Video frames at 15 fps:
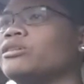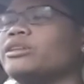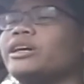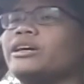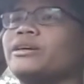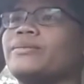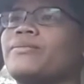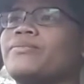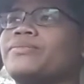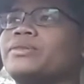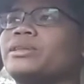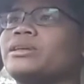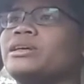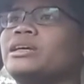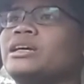Like,
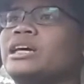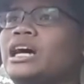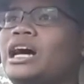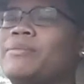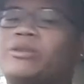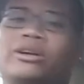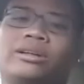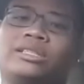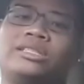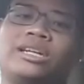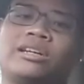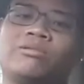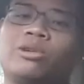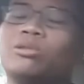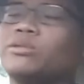I'm currently
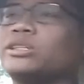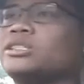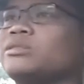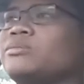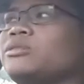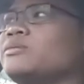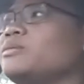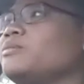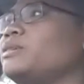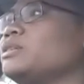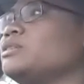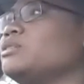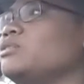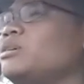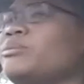stuck in roadworks at the moment,
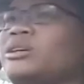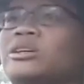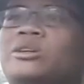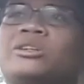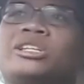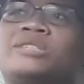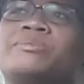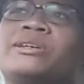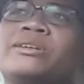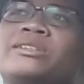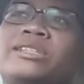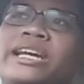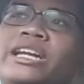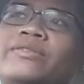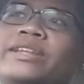but so I'm not going to
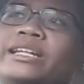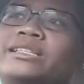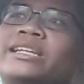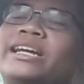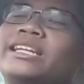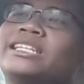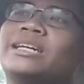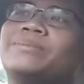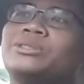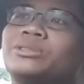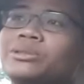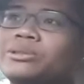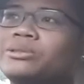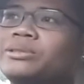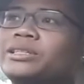experience any of that anytime
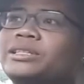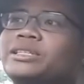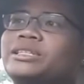soon.